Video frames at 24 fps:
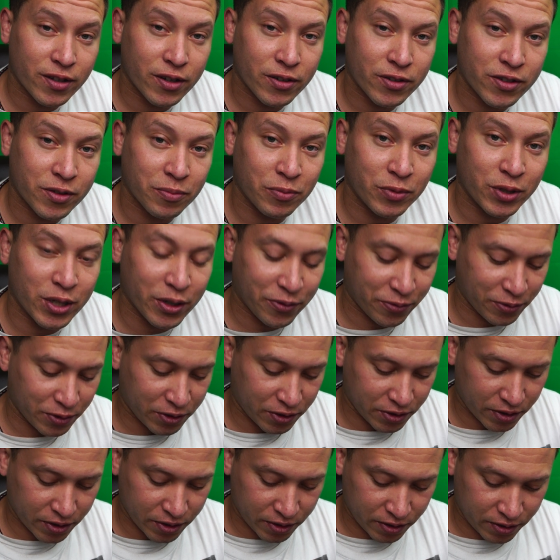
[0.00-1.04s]
there's some
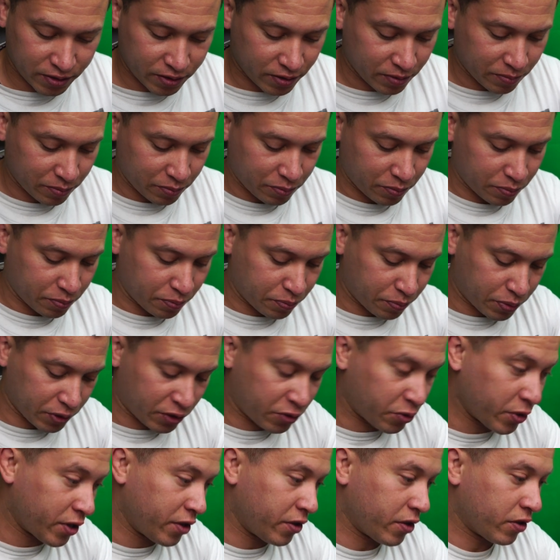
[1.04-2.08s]
differences
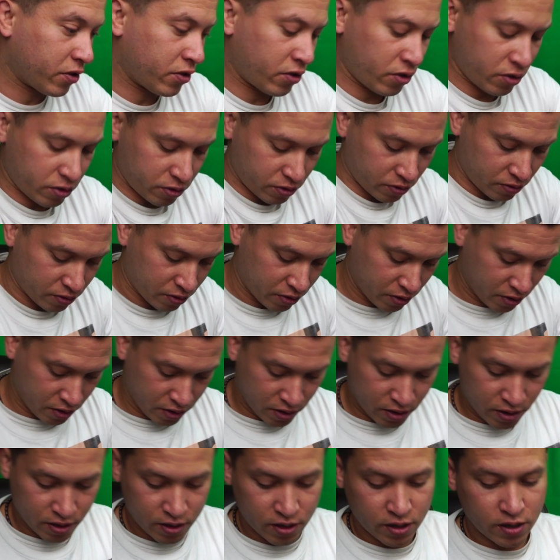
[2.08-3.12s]
between the two.
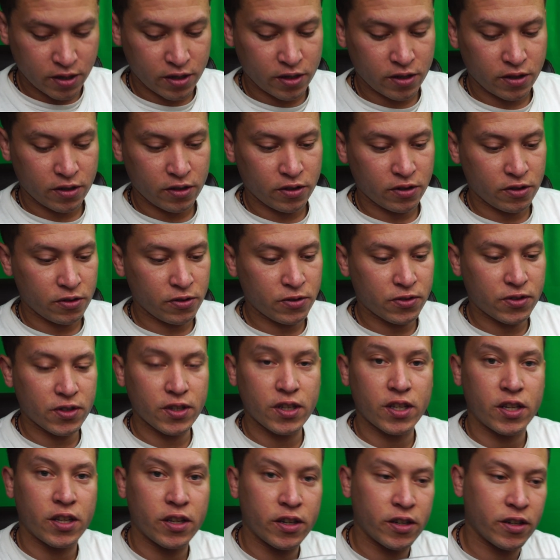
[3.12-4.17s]
You
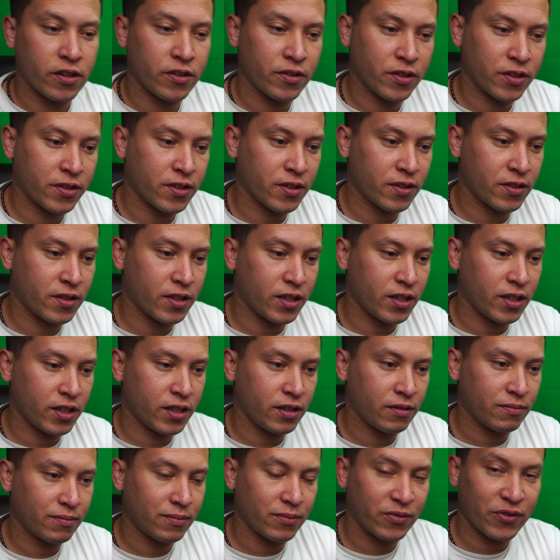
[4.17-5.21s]
see here, this is
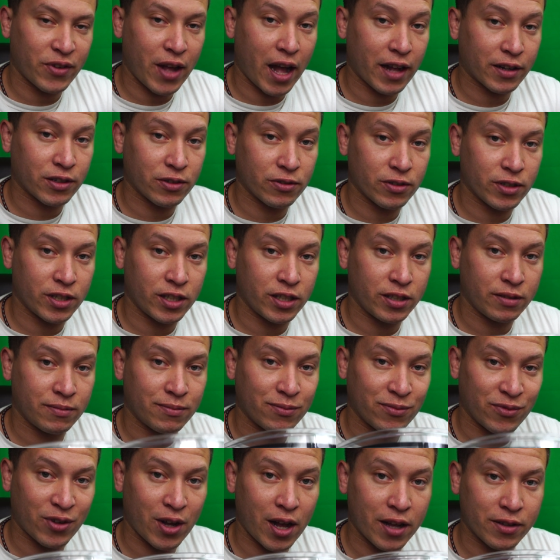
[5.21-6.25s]
the factory
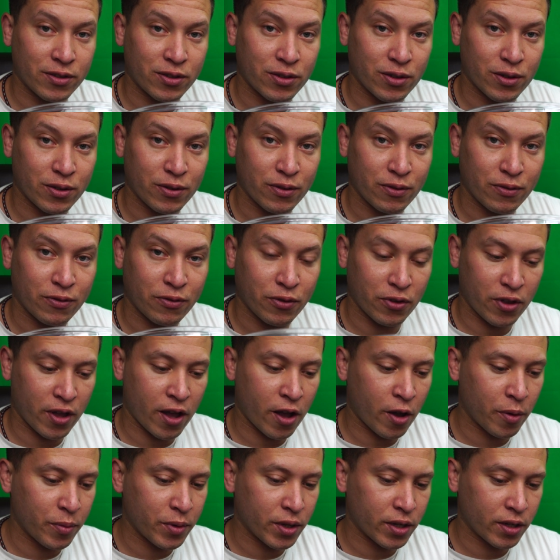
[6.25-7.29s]
visor for the
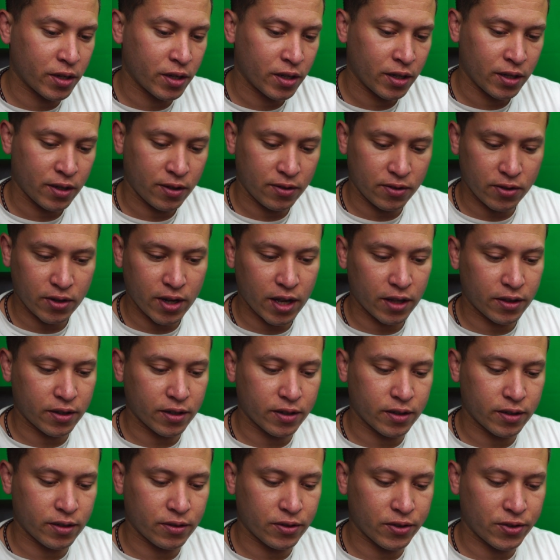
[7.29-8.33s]
helmet. Still got
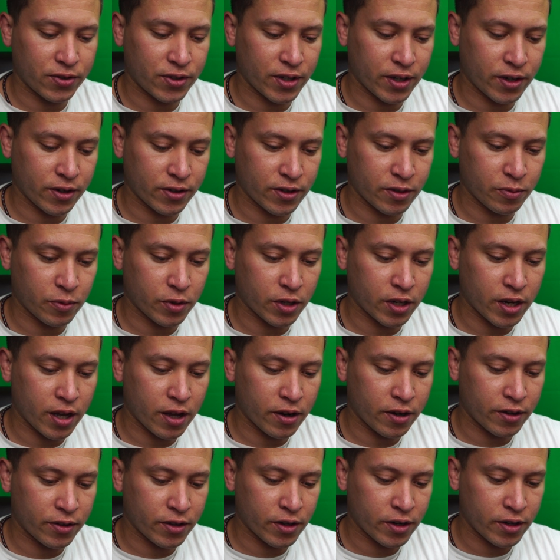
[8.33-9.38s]
the stickers and whatnot
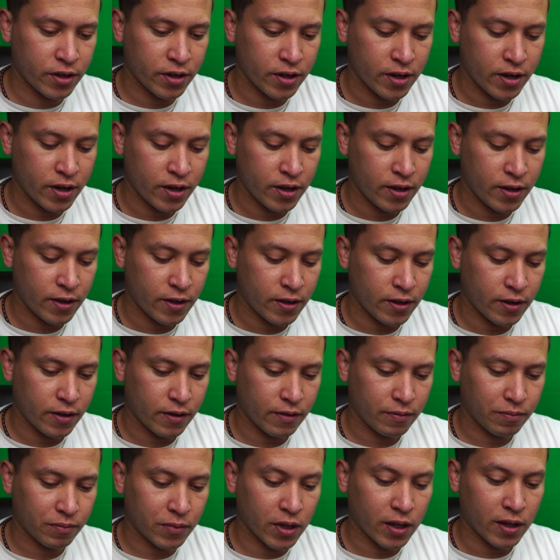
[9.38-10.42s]
on there.
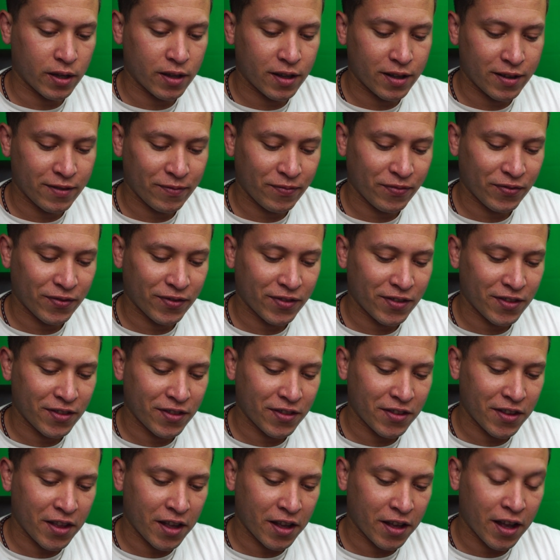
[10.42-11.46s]
I
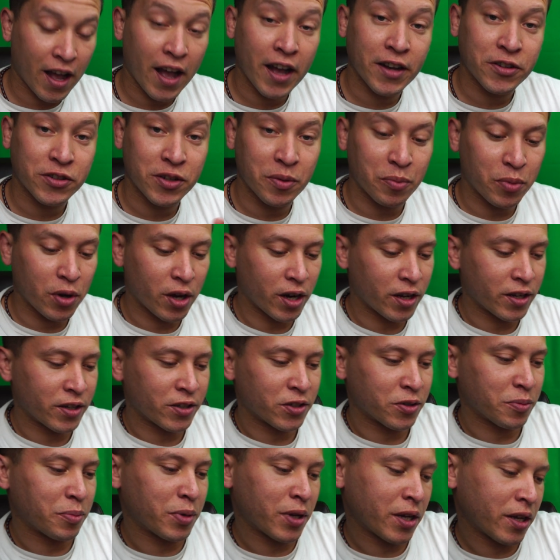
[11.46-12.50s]
actually bought it in
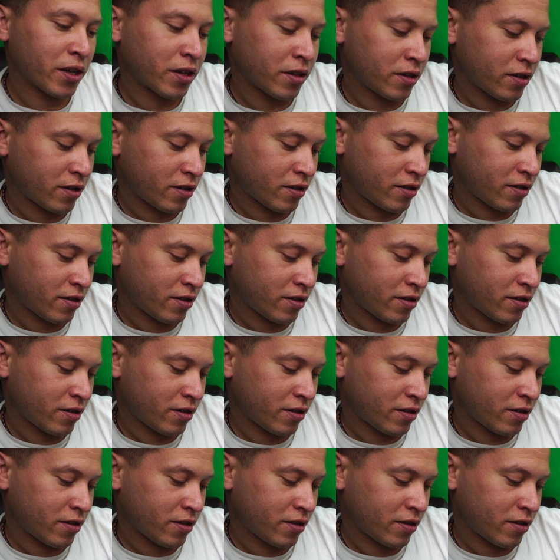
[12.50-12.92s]
Japan.